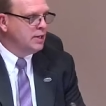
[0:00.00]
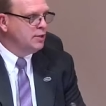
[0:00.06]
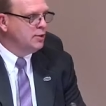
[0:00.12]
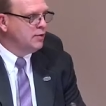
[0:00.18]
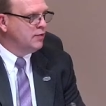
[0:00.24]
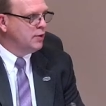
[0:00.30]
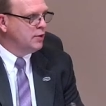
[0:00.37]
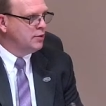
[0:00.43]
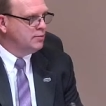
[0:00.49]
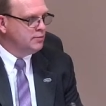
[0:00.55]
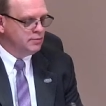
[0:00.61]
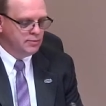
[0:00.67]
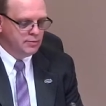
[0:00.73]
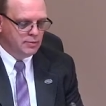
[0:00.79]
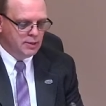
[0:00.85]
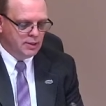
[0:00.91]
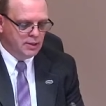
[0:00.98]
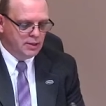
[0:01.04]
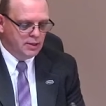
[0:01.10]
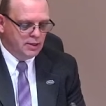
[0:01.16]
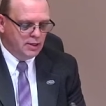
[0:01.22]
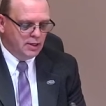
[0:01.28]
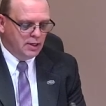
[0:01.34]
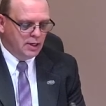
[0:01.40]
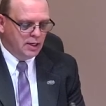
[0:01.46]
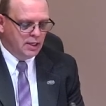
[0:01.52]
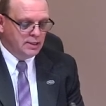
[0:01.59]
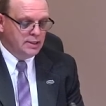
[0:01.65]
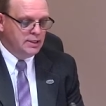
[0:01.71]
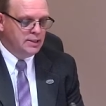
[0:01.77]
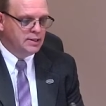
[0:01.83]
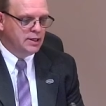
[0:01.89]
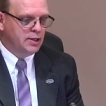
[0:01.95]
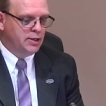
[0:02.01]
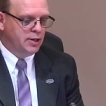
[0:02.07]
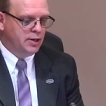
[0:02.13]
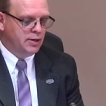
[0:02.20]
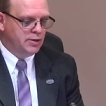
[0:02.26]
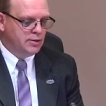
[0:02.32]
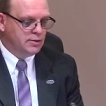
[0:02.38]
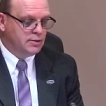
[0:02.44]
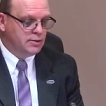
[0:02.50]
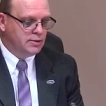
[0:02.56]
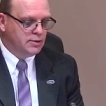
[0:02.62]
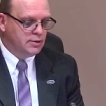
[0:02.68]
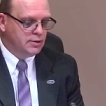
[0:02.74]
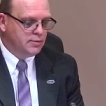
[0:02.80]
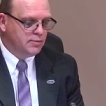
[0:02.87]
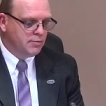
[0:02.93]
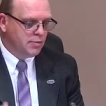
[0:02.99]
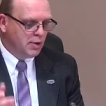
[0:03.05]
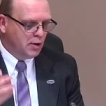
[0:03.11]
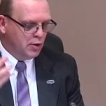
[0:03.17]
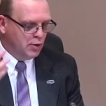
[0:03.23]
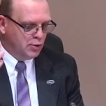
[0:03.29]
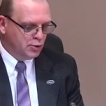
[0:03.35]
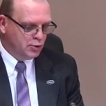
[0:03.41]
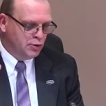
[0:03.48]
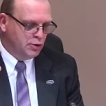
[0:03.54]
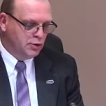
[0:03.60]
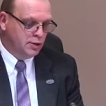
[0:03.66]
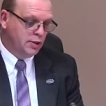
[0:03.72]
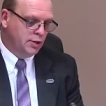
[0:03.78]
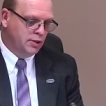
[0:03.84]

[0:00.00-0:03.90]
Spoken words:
Greater Moncton will be on the 24th of November at 5 p.m.